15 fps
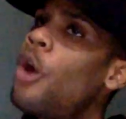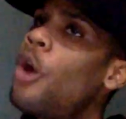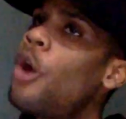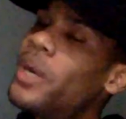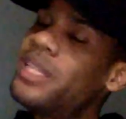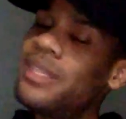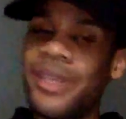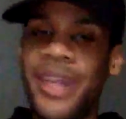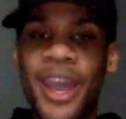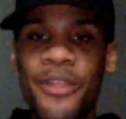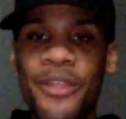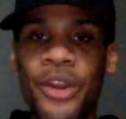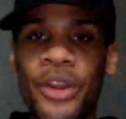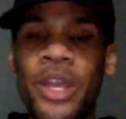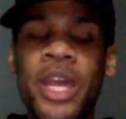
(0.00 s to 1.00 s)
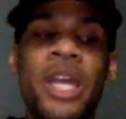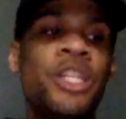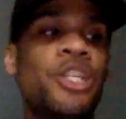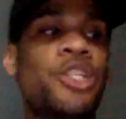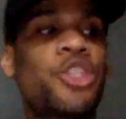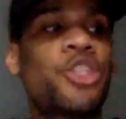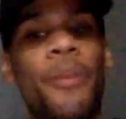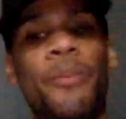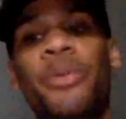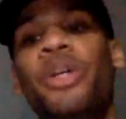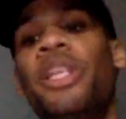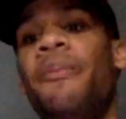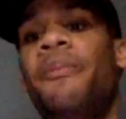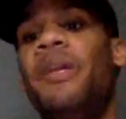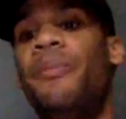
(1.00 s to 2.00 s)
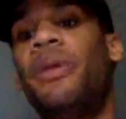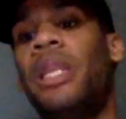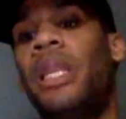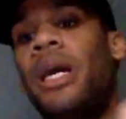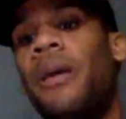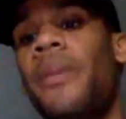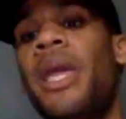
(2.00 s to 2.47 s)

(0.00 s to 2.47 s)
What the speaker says: the way together to start pulling people up